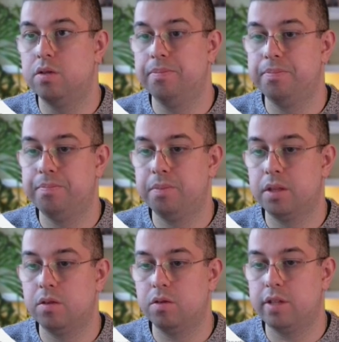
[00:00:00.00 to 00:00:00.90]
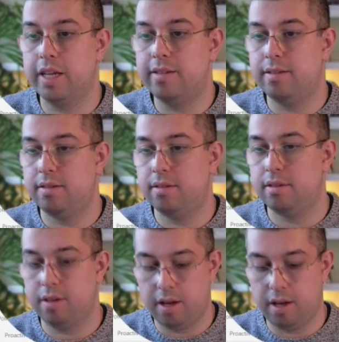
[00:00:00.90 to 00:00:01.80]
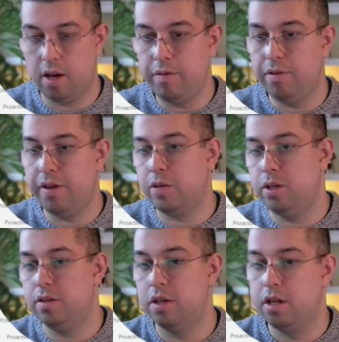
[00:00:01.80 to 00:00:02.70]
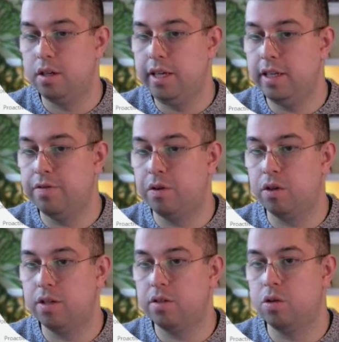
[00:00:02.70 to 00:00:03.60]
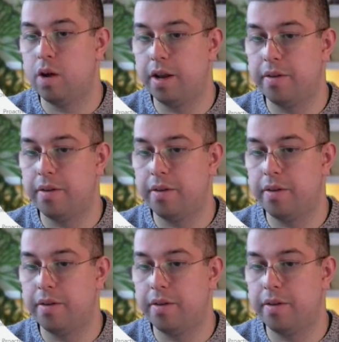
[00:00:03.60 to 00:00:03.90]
So that's everything that we needed for this to run.